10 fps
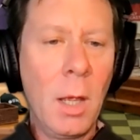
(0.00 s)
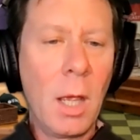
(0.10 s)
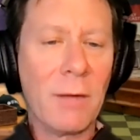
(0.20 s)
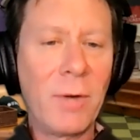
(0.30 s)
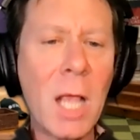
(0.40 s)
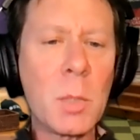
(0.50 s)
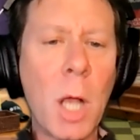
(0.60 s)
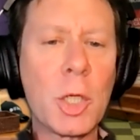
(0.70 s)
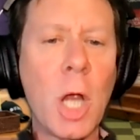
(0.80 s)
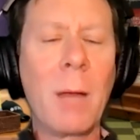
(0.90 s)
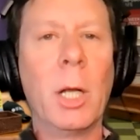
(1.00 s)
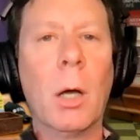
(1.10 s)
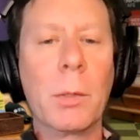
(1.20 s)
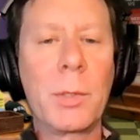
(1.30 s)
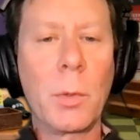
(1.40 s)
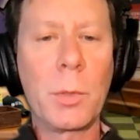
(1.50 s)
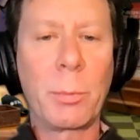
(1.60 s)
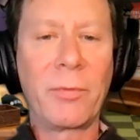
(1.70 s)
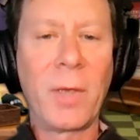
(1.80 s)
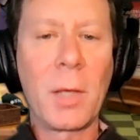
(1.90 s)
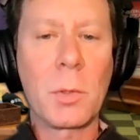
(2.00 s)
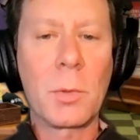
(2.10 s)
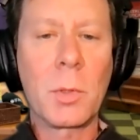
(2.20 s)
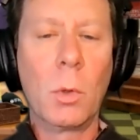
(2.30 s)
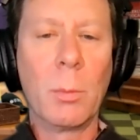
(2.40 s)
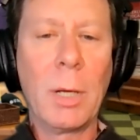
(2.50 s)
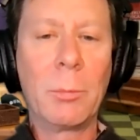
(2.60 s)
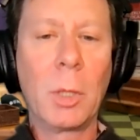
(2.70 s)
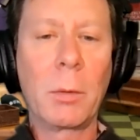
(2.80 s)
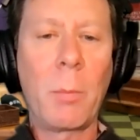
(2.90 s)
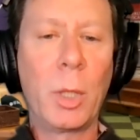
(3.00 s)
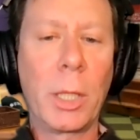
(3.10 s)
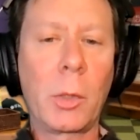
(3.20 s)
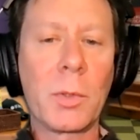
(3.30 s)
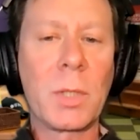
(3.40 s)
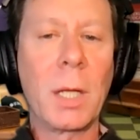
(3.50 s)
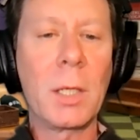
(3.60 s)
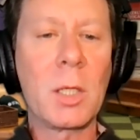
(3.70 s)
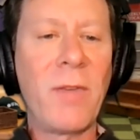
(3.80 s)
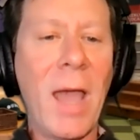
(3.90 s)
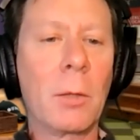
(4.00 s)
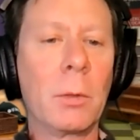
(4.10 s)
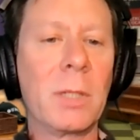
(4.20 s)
And Francois Charbonneau, associate professor, School of Political Studies, Faculty of